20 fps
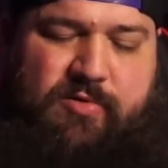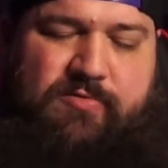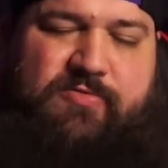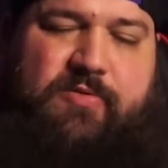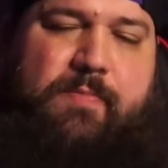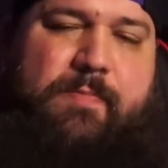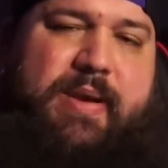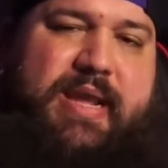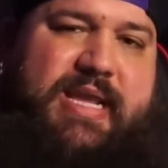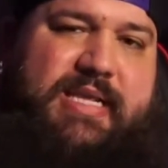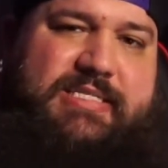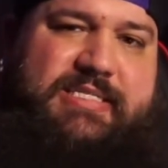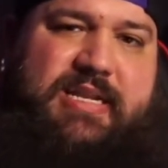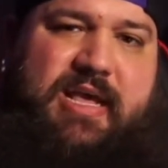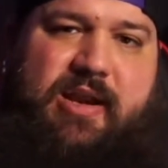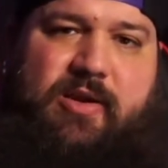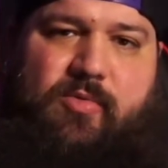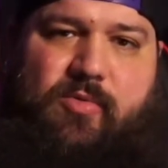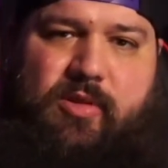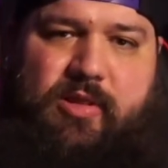For me, it's
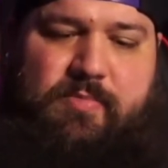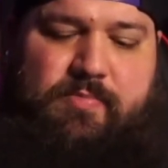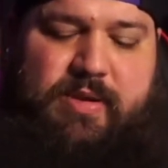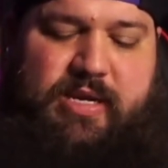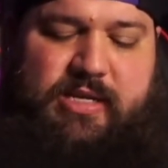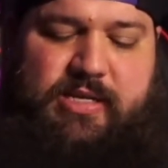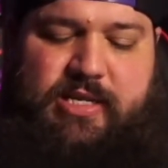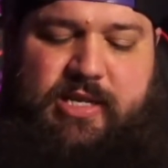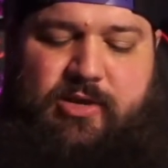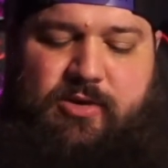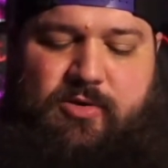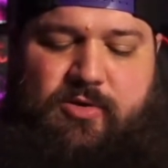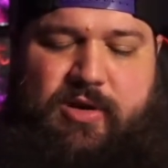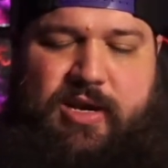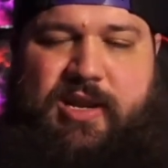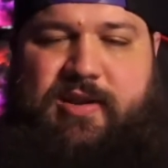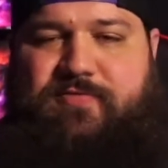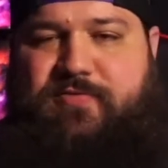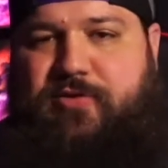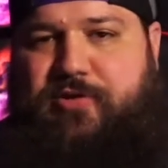not a really big deal, and
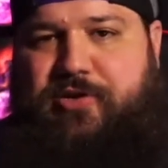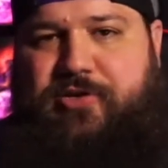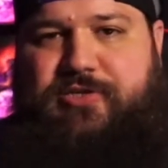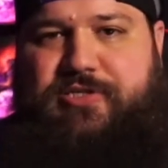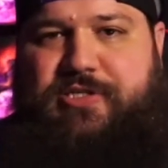if you're using a